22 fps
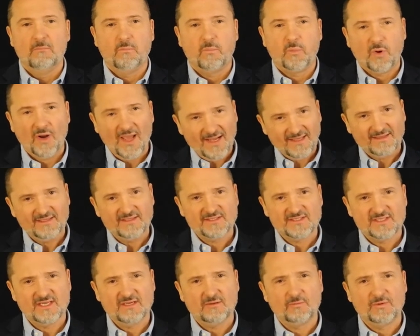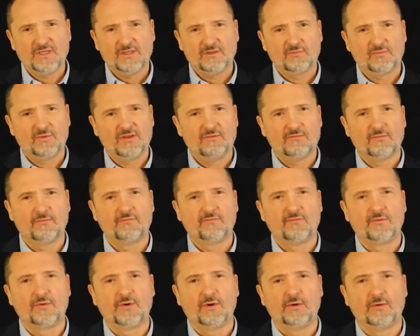Practicing retrieval
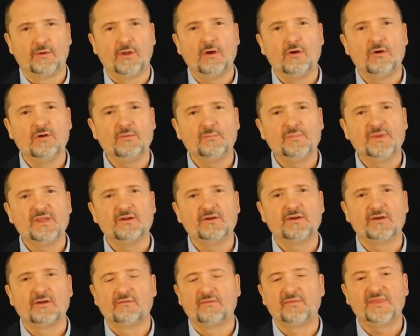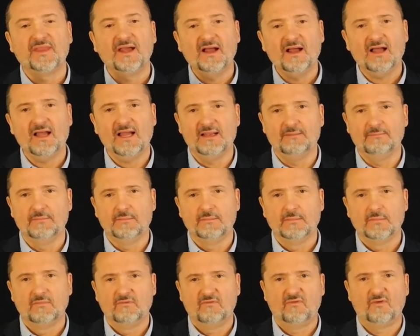for a long period of time,
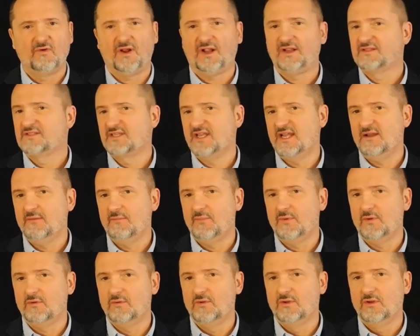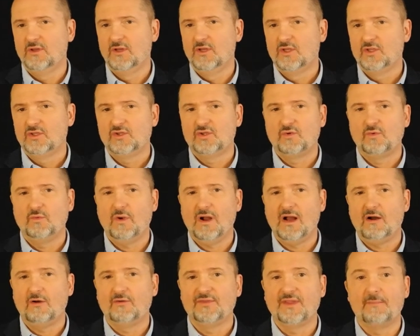for example,
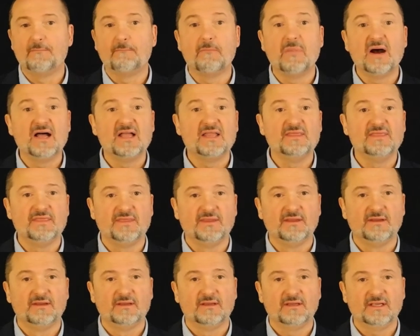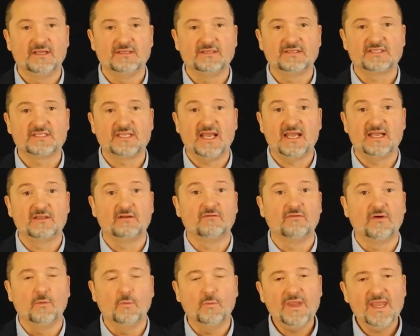throughout a month instead
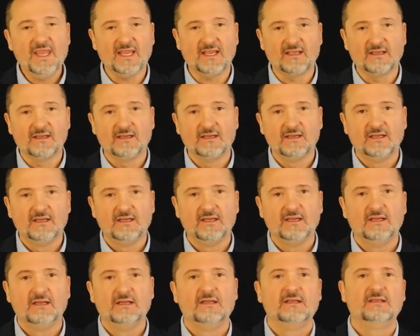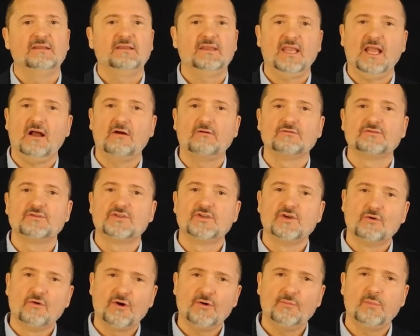of a week, tells
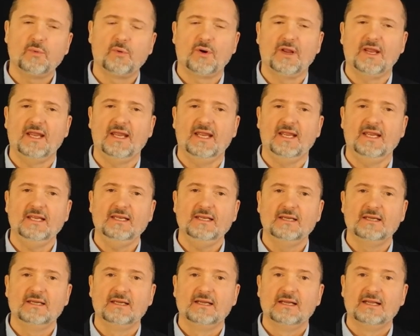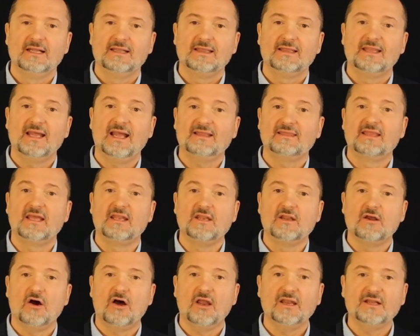your brain that the
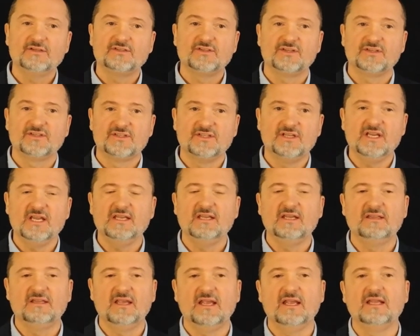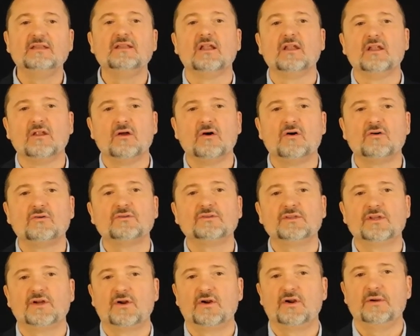knowledge is needed in the long
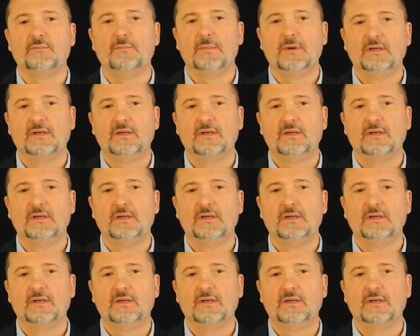term.